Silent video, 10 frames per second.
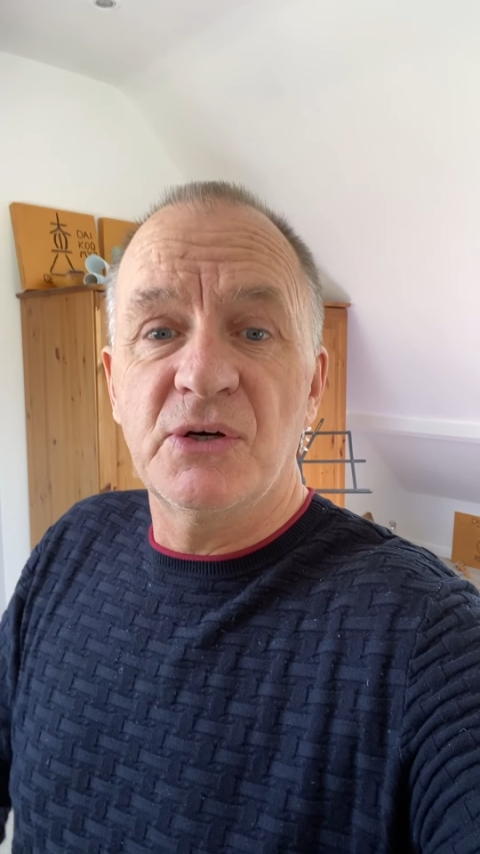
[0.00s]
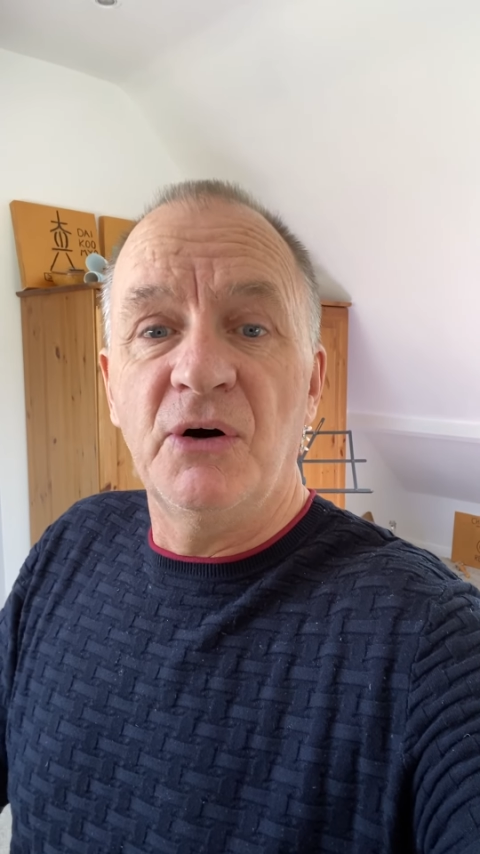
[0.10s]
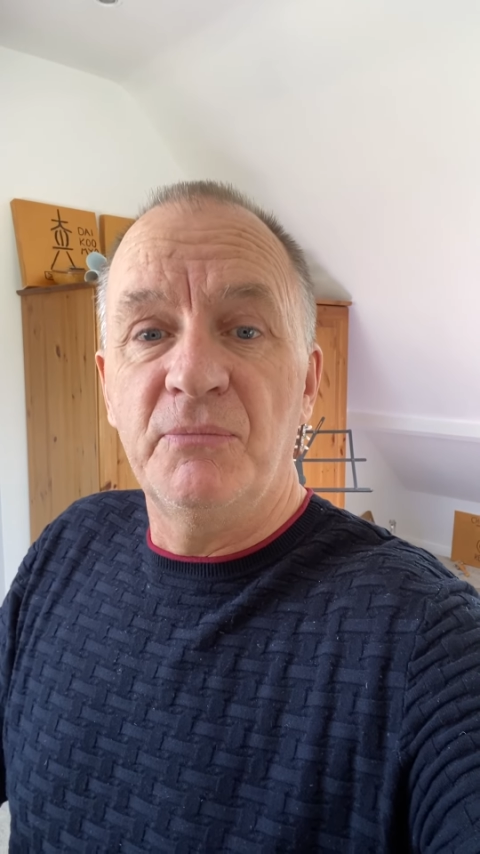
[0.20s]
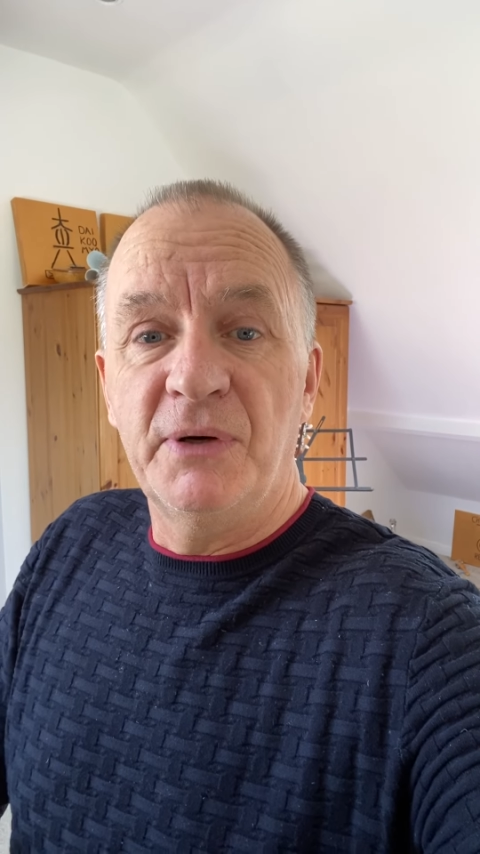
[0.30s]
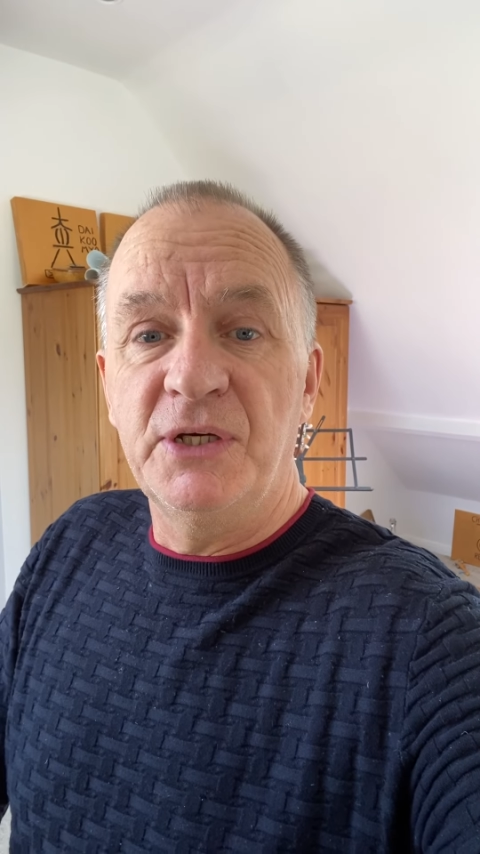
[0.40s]

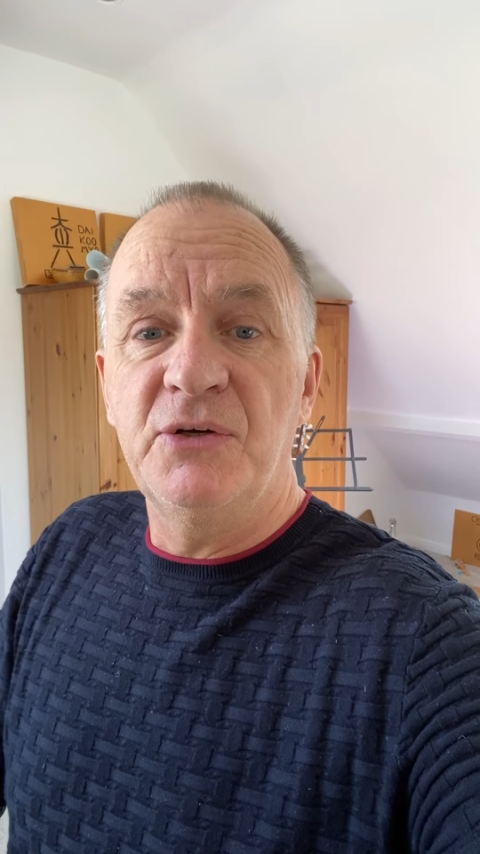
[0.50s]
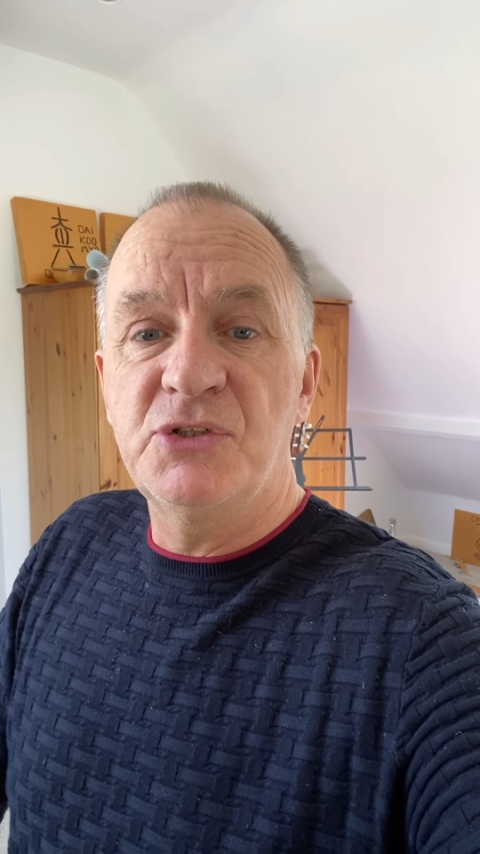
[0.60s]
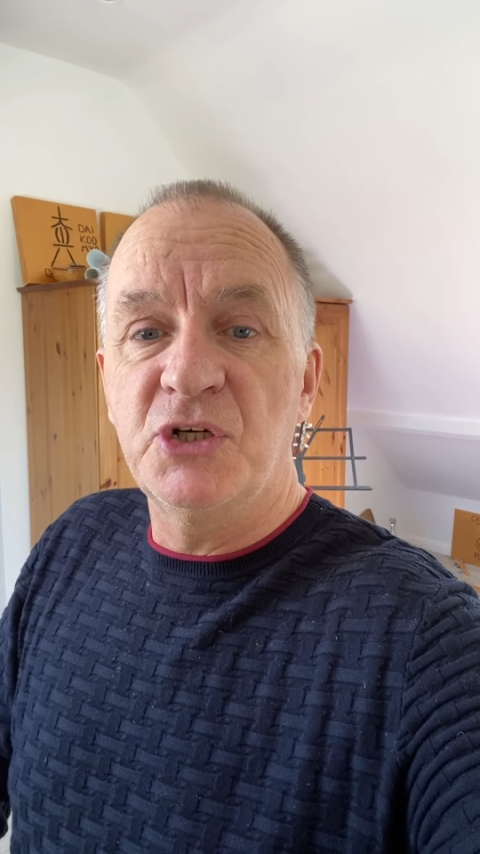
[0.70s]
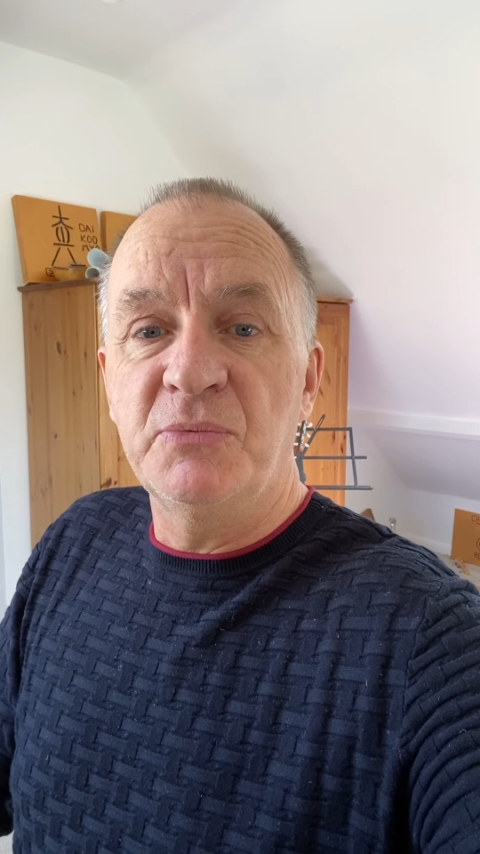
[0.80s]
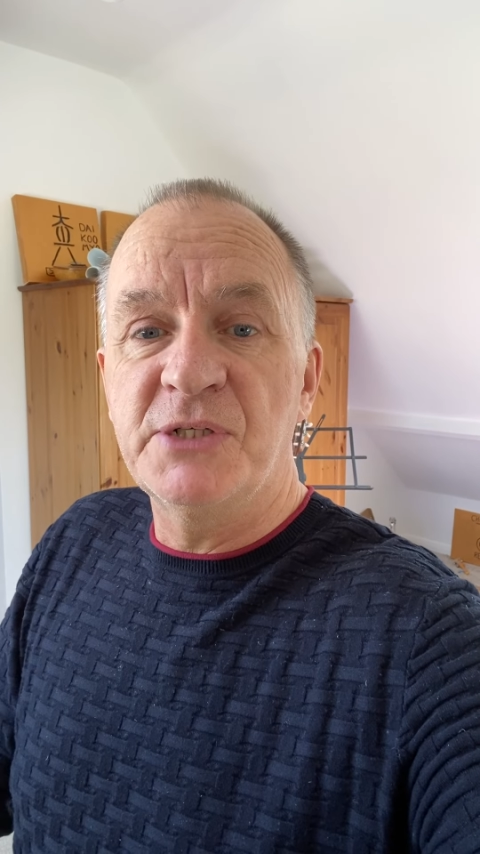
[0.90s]
on my
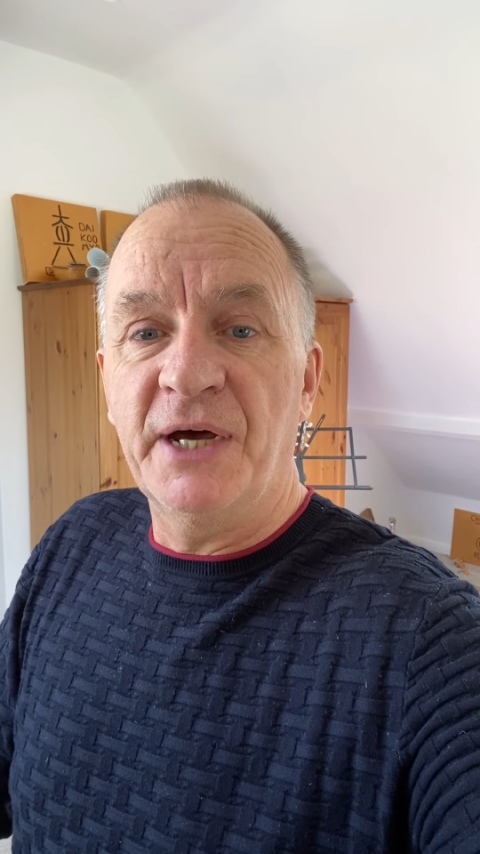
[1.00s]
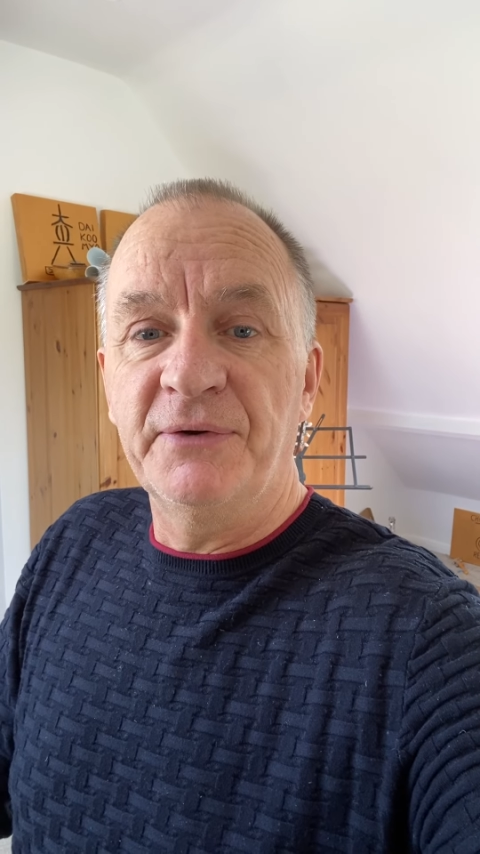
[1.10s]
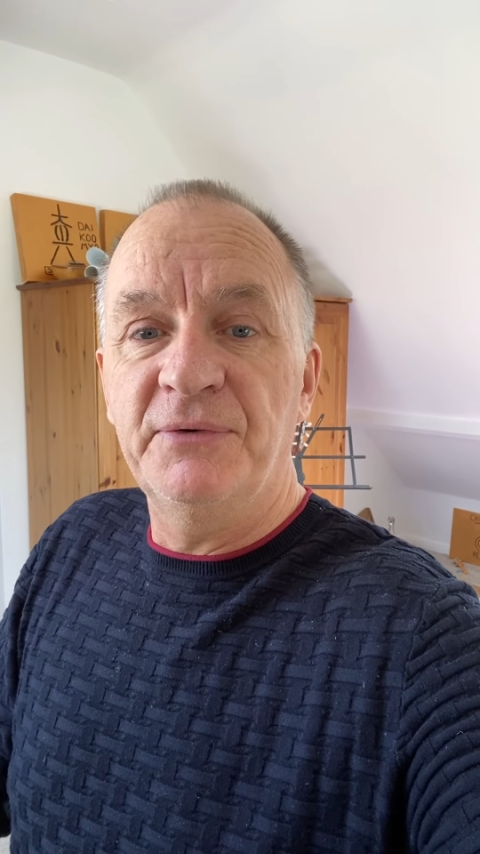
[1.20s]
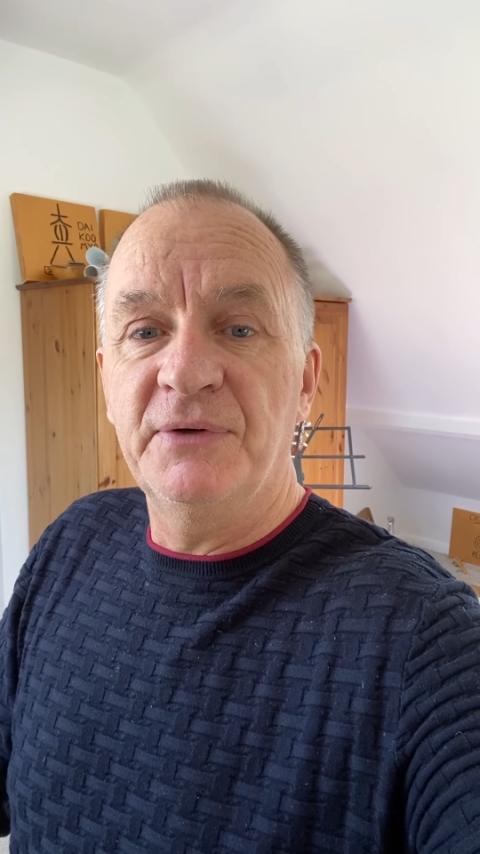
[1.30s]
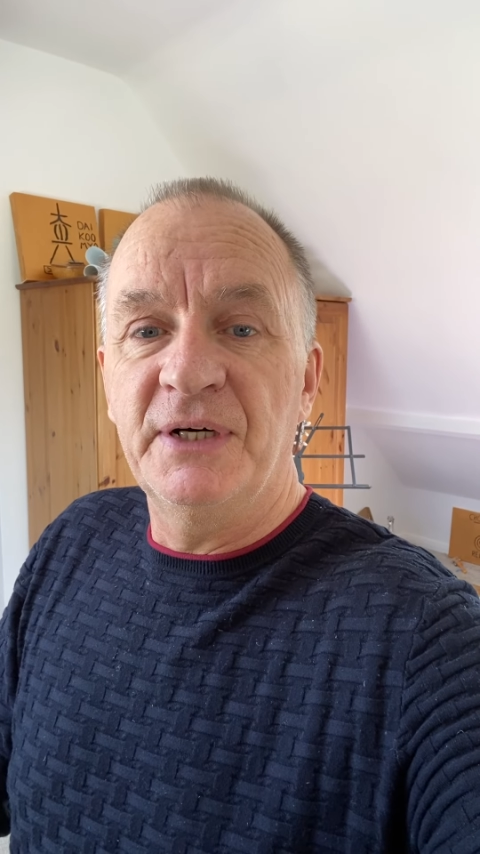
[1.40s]
YouTube channel.